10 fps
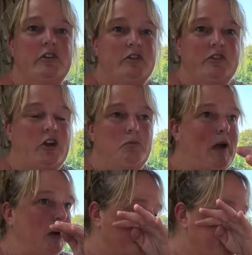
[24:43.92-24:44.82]
that don't
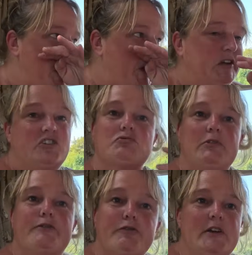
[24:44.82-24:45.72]
melt, you just
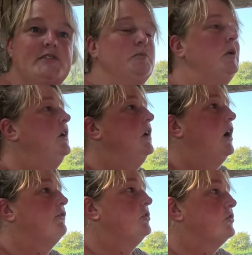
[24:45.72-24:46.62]
refreeze them.
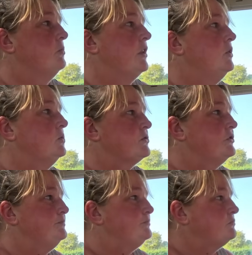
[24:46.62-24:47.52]
I've got some of
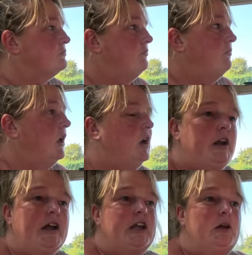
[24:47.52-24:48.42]
those,
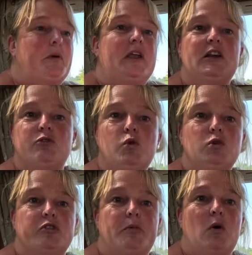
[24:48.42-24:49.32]
and I keep picking his
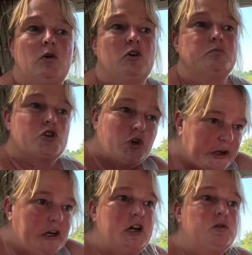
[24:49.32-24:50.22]
water bowl up,
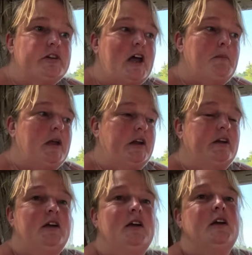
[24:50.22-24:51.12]
chucking a load of them
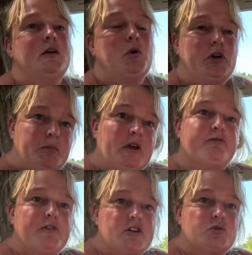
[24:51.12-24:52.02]
in, putting a bit
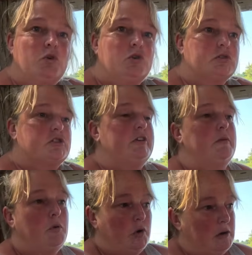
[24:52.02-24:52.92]
of fresh water
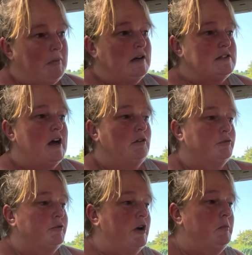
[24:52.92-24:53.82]
in, putting it back down
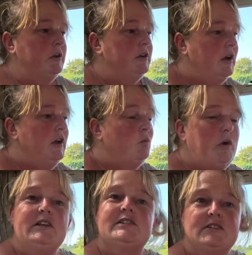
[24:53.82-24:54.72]
for him, and
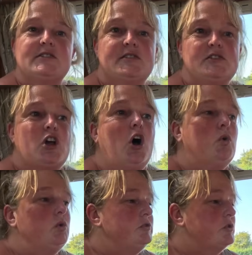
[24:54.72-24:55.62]
when he senses it's
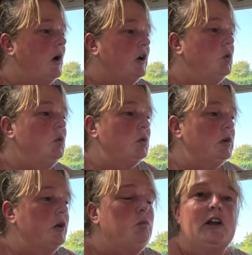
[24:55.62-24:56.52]
cold, it's quite
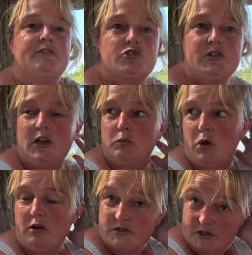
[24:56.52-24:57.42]
cool, he will have a drink.
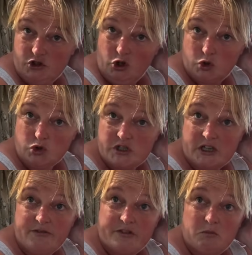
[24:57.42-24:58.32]
But obviously it's not good to
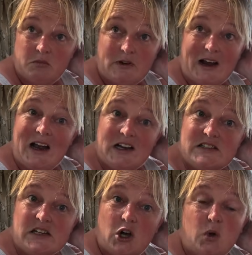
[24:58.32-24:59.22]
give them like
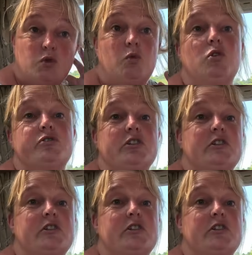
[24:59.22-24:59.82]
icy cold water